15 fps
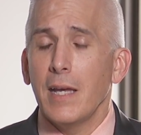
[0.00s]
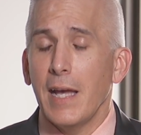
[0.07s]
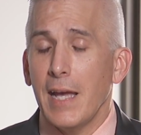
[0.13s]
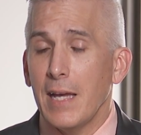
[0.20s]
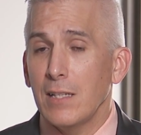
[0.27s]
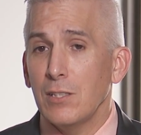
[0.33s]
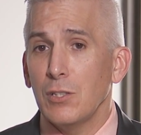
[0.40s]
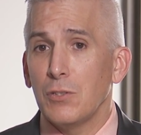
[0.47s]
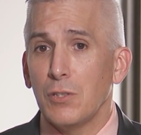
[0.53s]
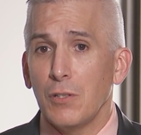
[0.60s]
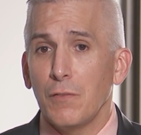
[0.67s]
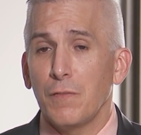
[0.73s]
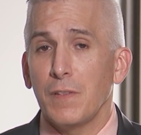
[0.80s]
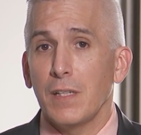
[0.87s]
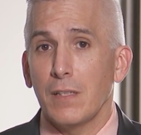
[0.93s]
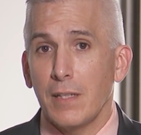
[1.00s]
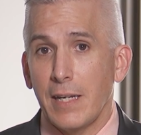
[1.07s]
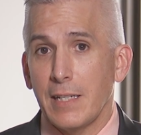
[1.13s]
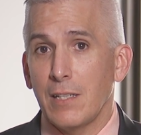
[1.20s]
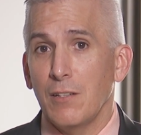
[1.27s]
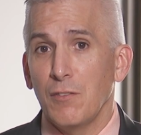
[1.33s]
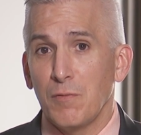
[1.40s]
and you do feel
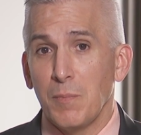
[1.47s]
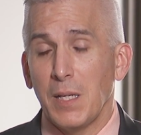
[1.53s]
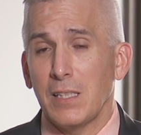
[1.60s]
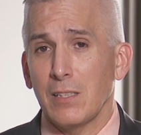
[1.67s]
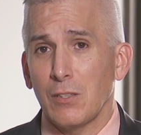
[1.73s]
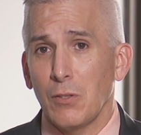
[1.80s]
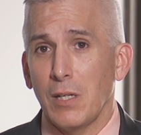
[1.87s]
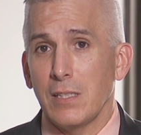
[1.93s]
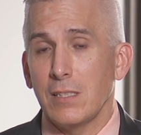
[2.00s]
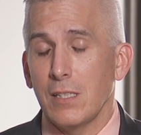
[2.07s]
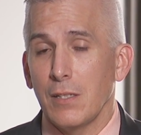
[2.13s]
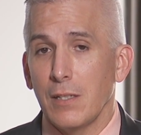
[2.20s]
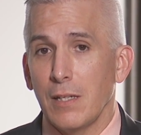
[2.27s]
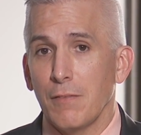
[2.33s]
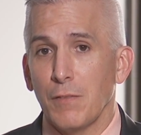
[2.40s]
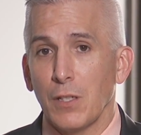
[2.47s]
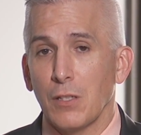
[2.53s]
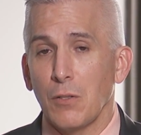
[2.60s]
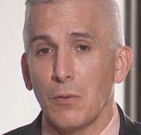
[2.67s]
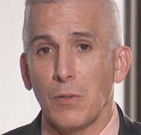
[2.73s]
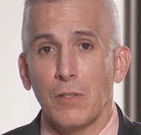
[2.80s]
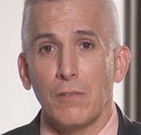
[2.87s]
like you've met the criteria for
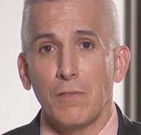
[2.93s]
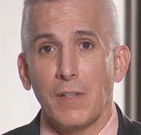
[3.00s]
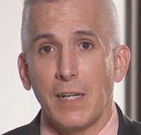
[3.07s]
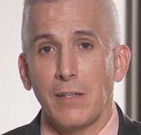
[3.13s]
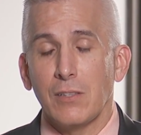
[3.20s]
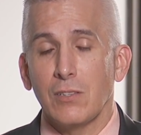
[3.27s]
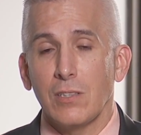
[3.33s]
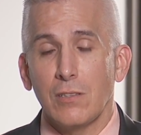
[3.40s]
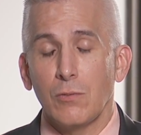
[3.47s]
coronavirus,